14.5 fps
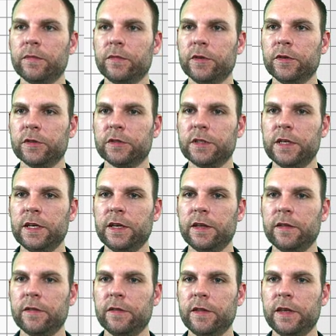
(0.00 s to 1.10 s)
you'll
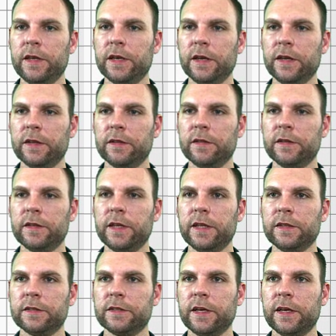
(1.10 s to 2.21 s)
see the
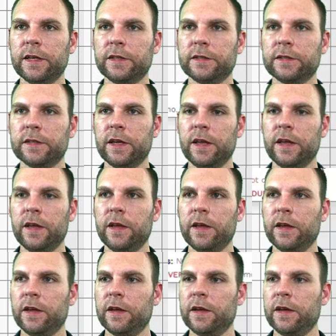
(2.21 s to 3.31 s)
tent sites.
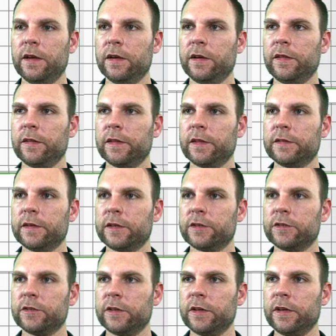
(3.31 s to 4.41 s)
I think that's
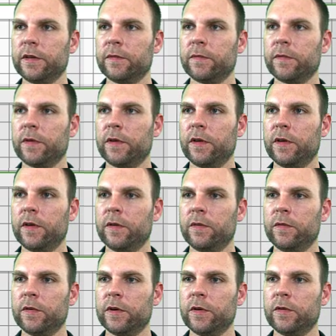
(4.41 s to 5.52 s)
actually,
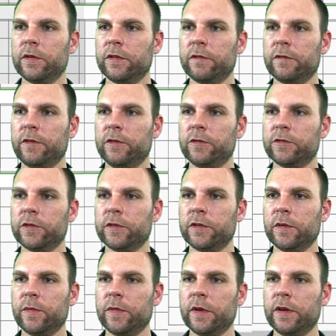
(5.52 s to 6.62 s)
we'll go into the future a little
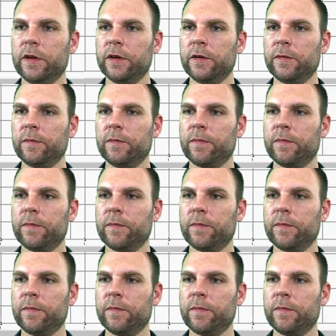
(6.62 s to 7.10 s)
bit here.